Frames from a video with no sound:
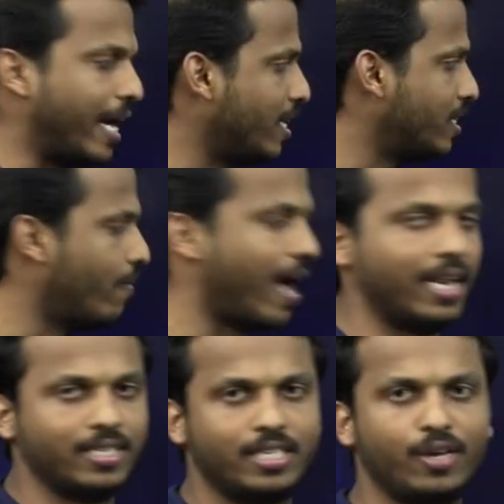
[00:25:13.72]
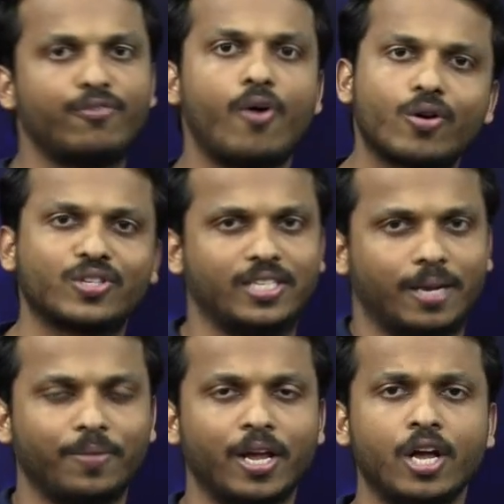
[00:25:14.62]
that is the valency of
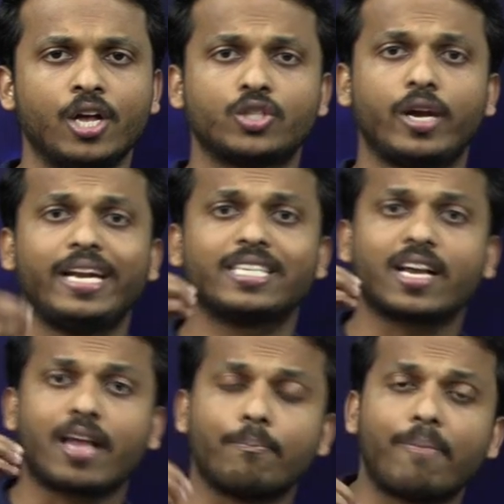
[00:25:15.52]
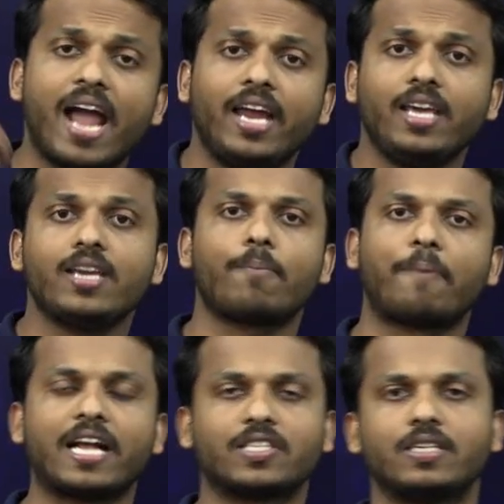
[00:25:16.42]
oxygen. So it is the combining
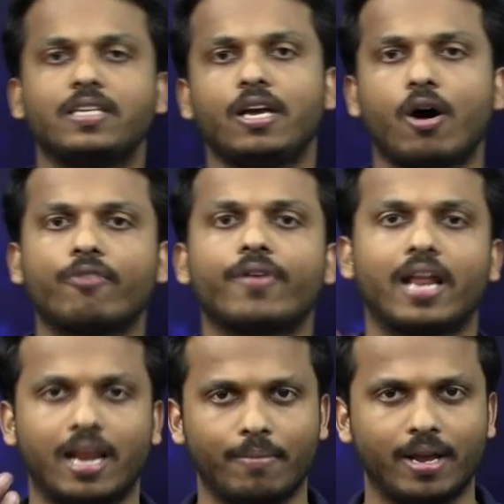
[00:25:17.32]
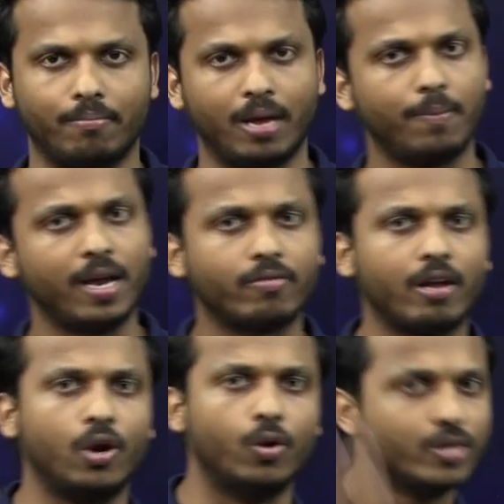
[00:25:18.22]
capacity of an element. Maybe it
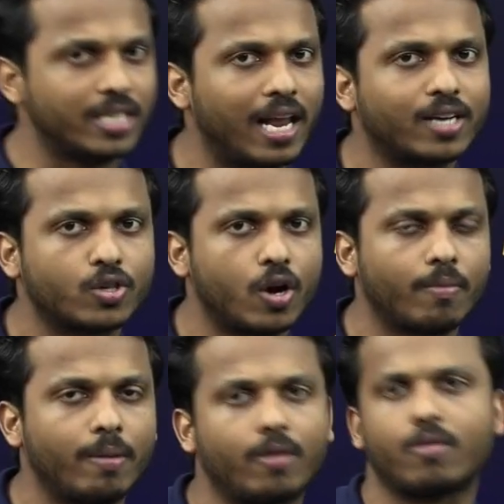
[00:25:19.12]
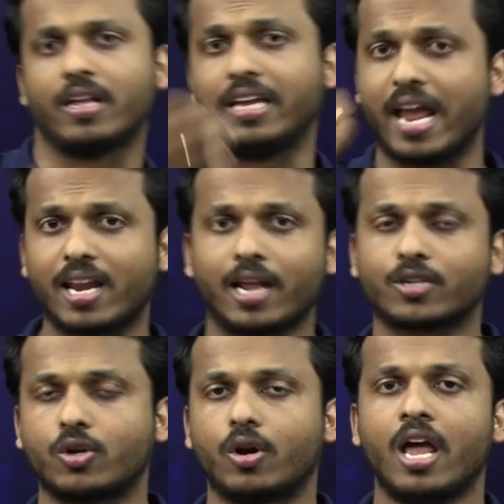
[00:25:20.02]
will lose electron. Maybe it will gain
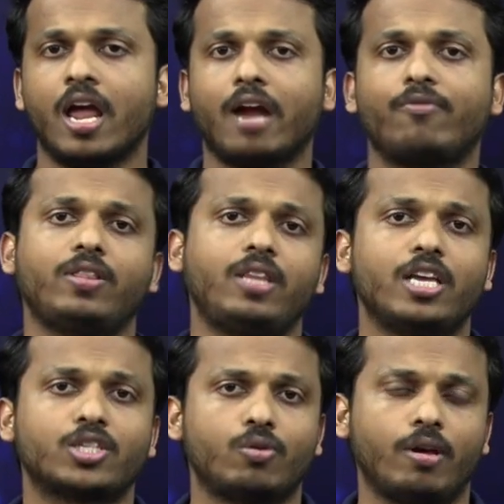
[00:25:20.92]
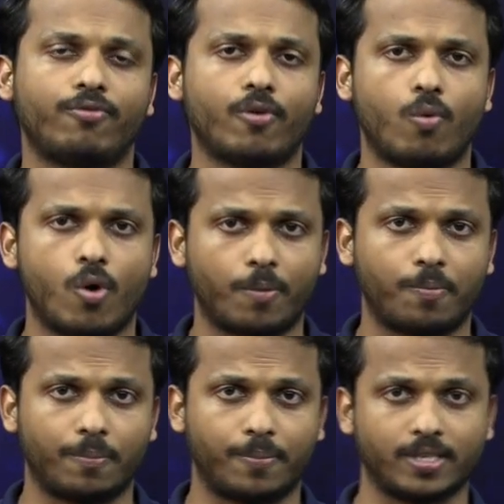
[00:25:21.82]
electron. Everything is doing for
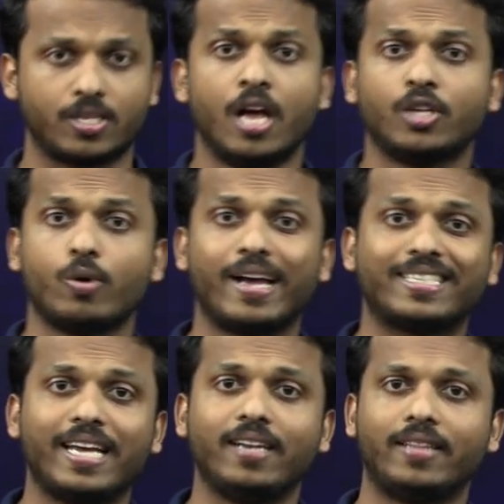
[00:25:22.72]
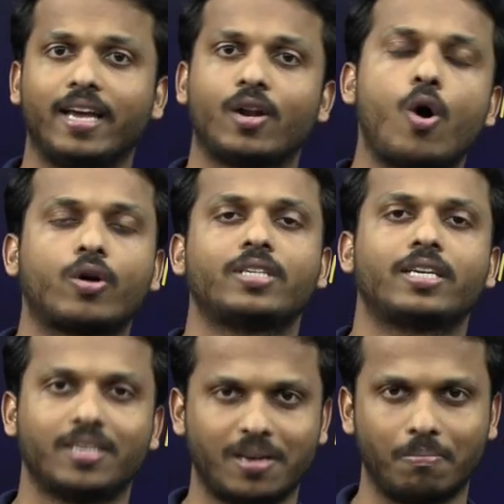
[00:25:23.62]
what purpose? To attain their
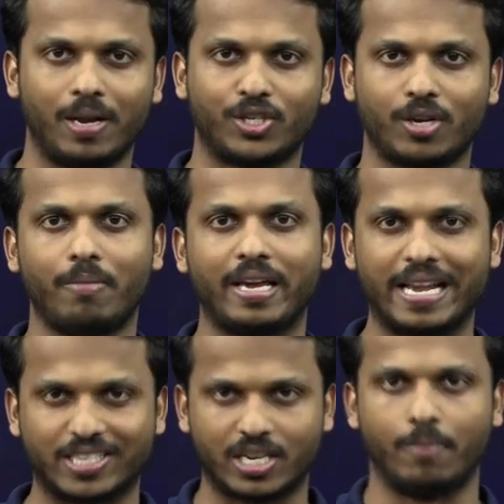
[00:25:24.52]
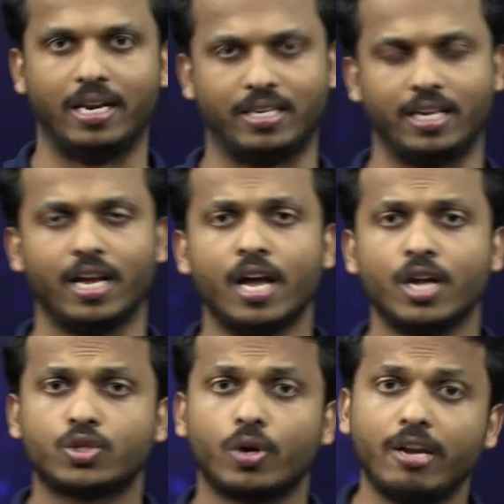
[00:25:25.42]
octet completion, making stability.
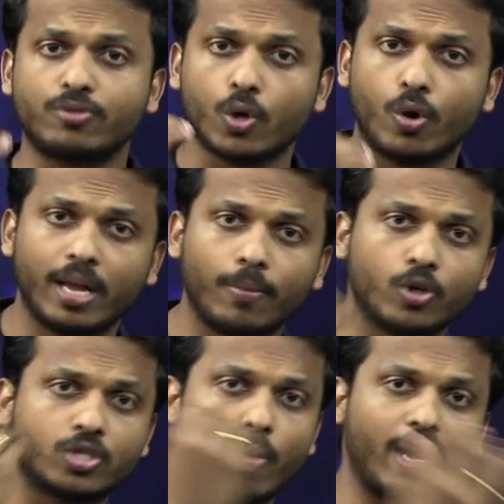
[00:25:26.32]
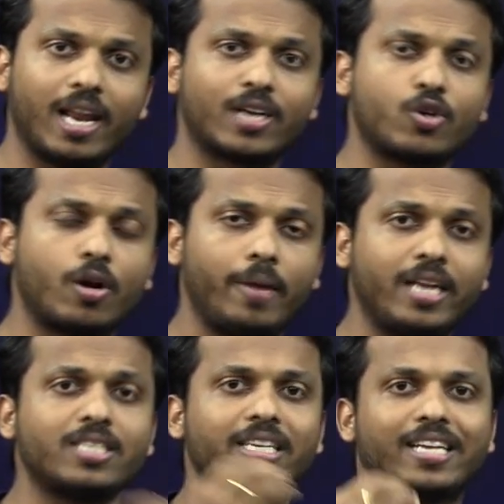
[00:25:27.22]
So if sodium lose one electron
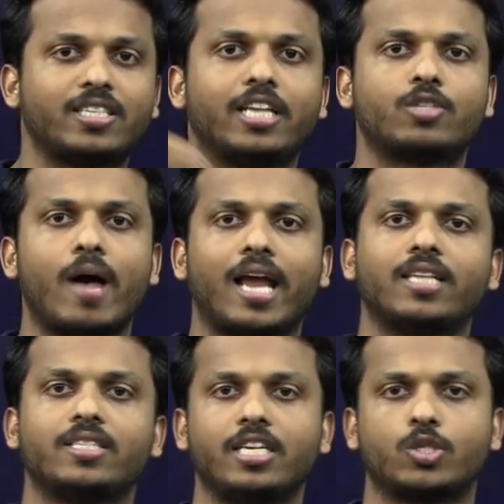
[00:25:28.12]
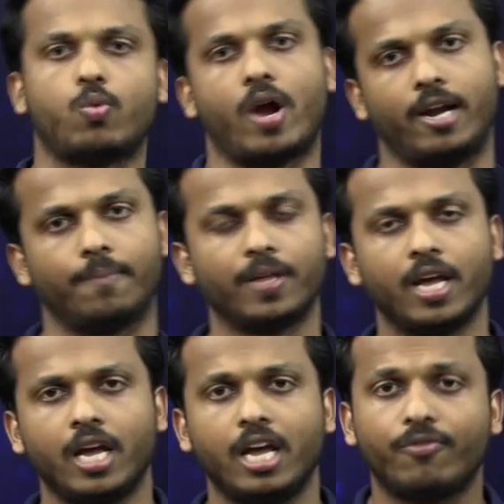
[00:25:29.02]
means, yes, its valency is 1.
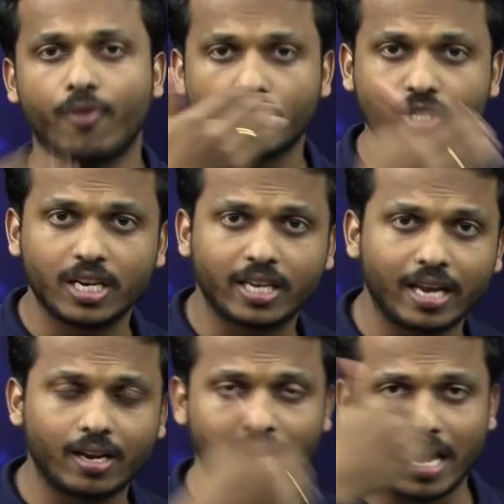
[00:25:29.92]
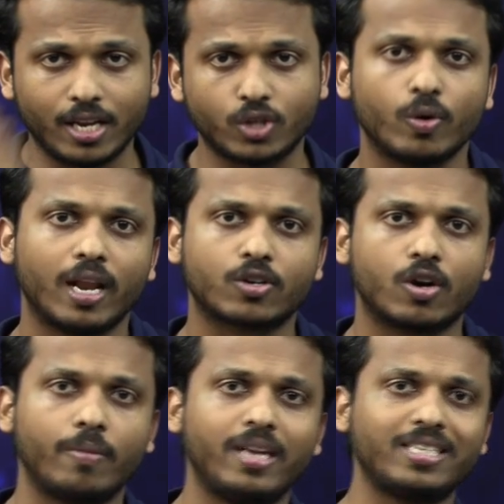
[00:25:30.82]
If oxygen gaining 2
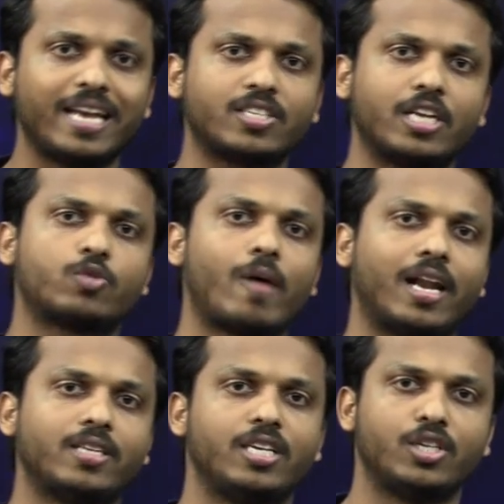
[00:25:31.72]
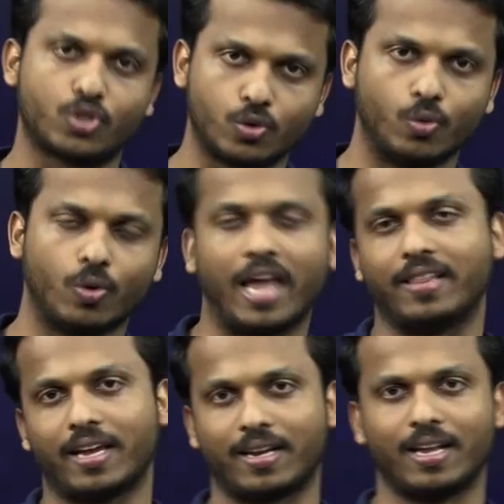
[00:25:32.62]
electron means, yes, its valency is 2,
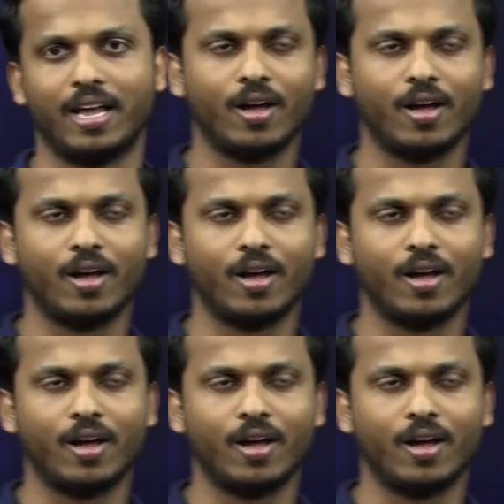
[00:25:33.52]
like that.